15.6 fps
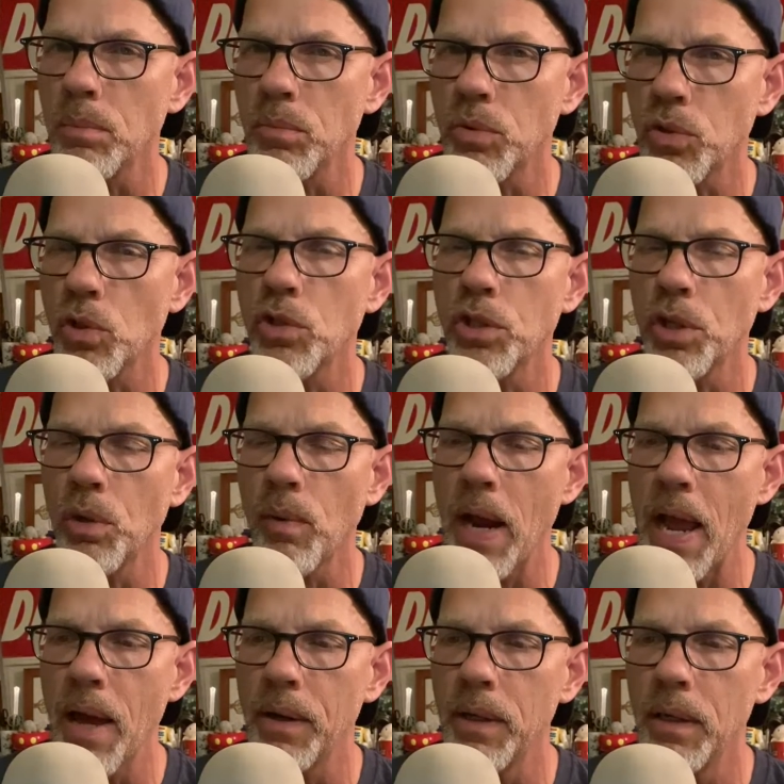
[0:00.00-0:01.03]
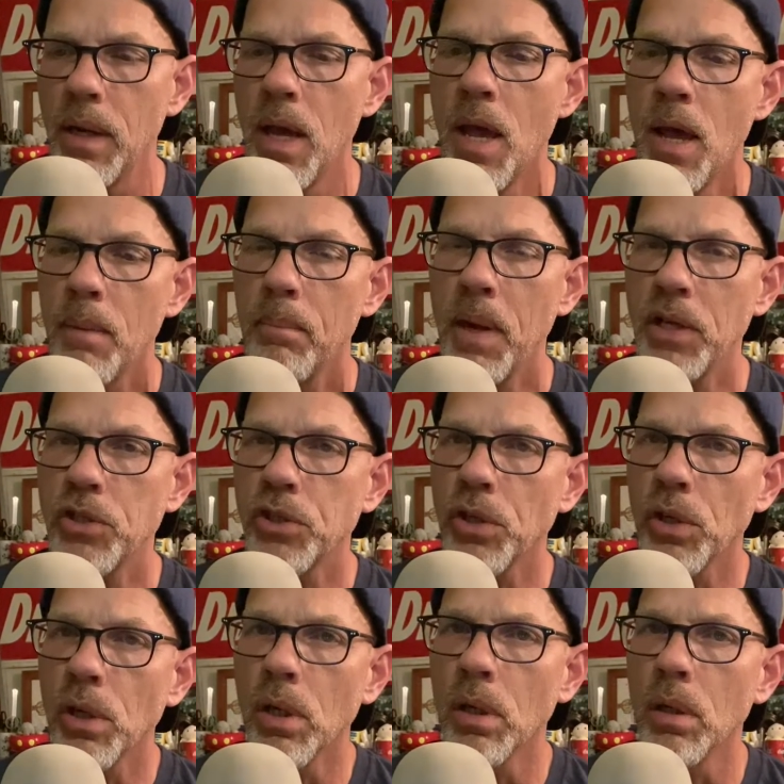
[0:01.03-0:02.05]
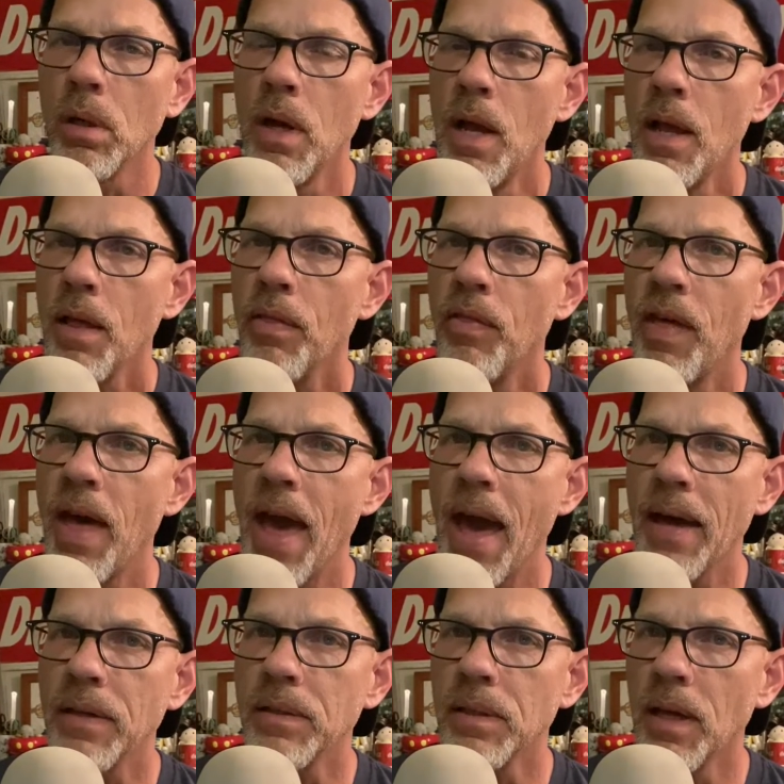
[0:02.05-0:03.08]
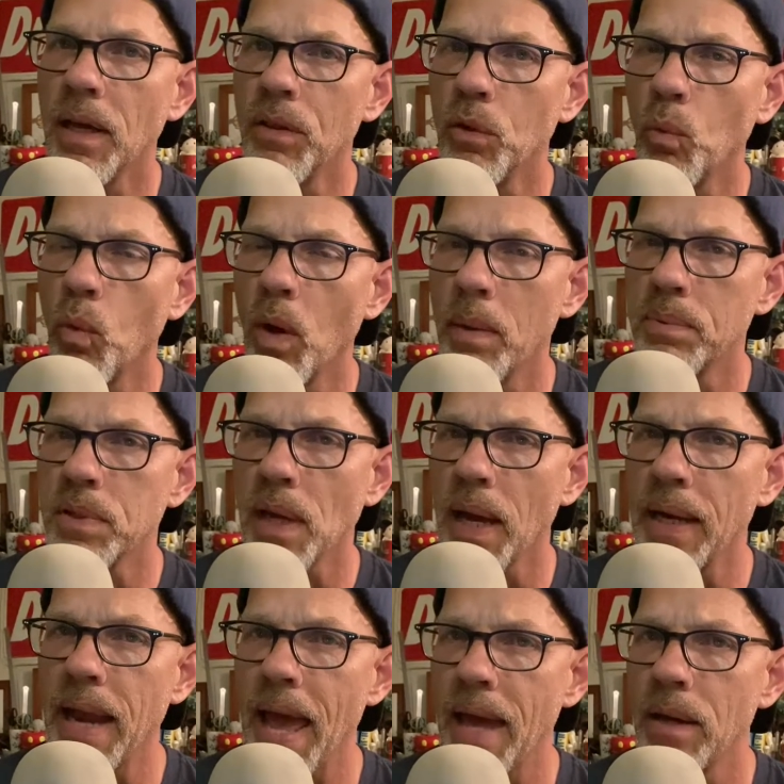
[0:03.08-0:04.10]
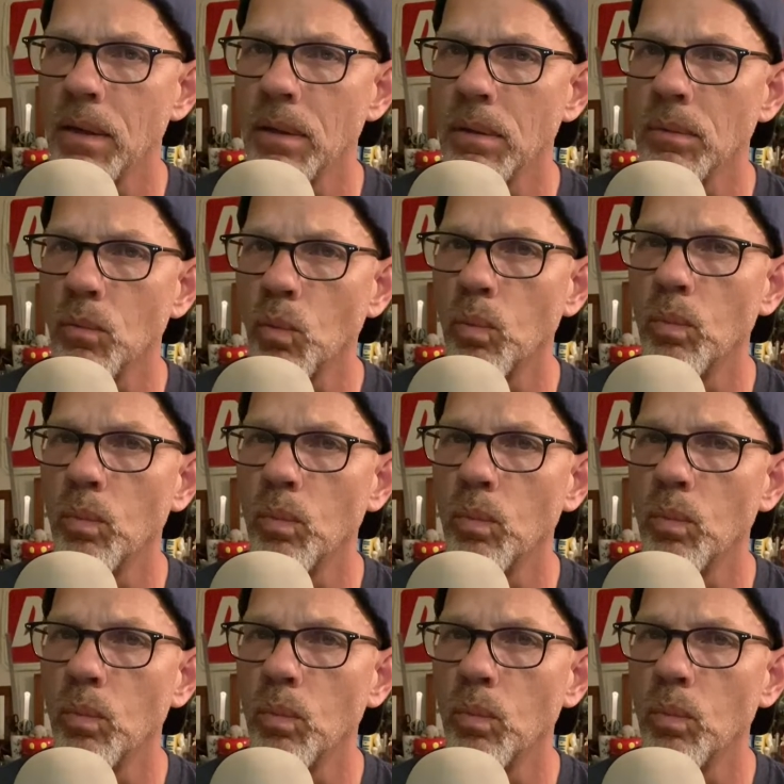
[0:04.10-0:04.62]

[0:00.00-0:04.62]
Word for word: searching around and make sure that uh, the website hadn't